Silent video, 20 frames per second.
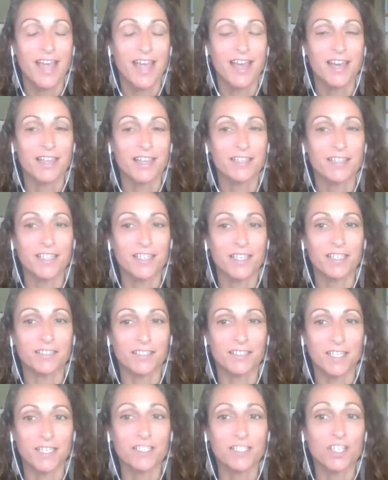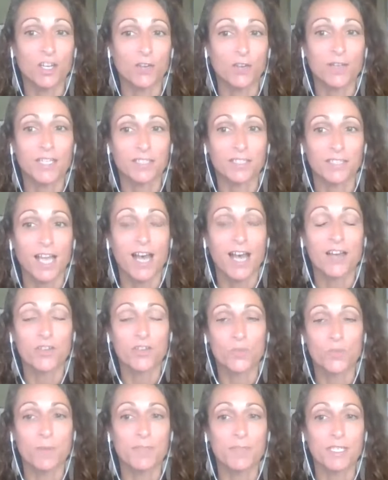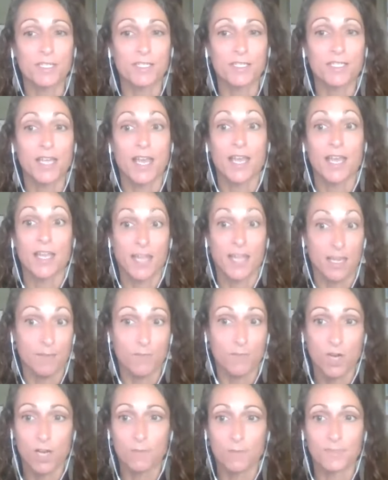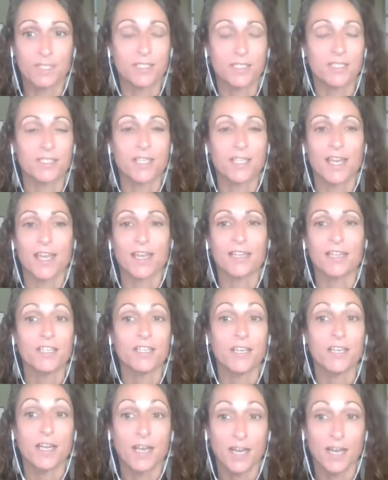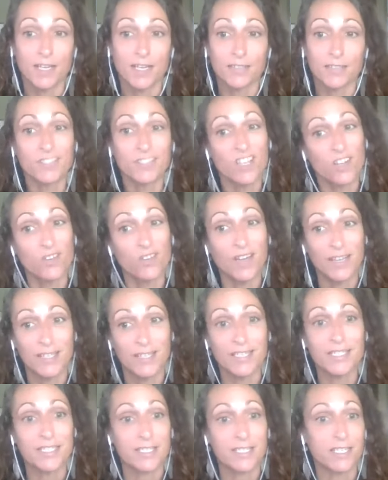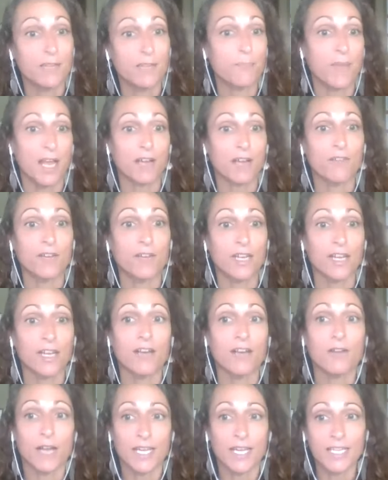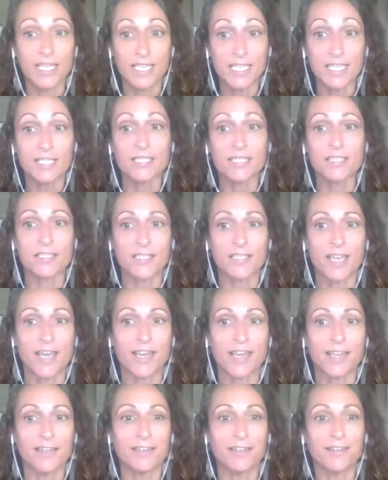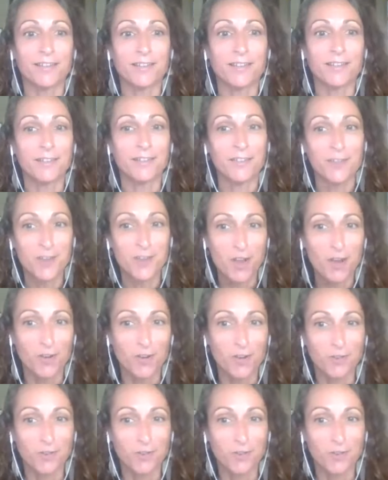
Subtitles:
And it allows women to say, and moms to say, no, I need to step back right now. I need to say no.